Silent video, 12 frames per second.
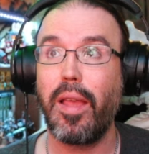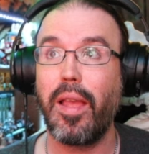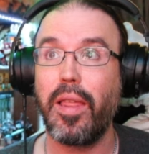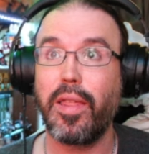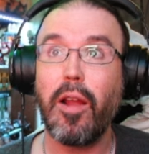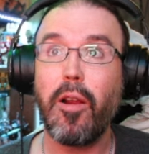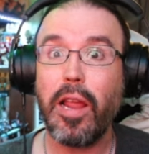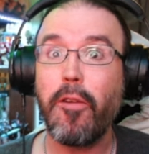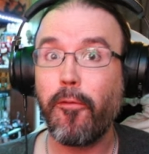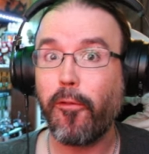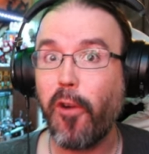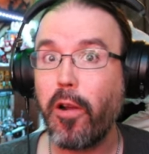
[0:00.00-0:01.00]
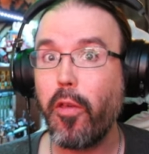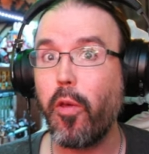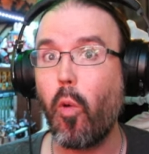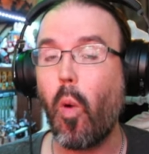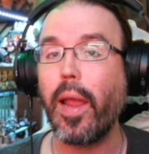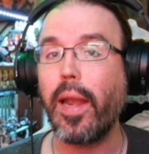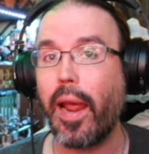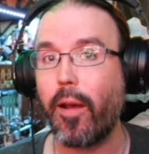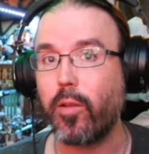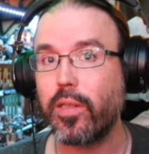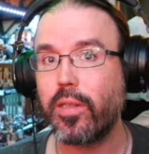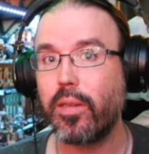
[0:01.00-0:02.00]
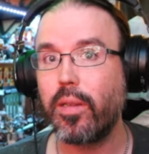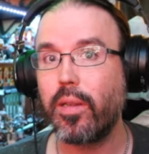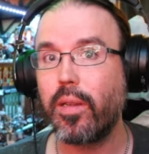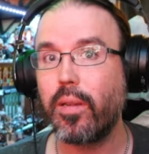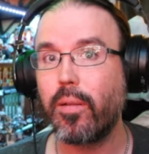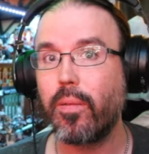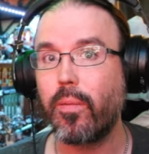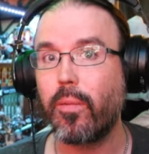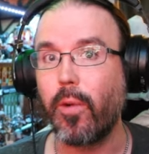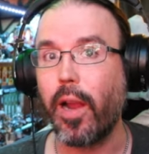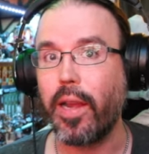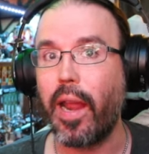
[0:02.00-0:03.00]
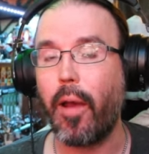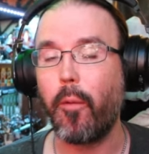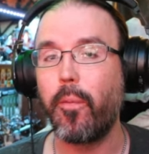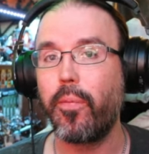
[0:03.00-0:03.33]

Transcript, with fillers: they're in front of the White House right now.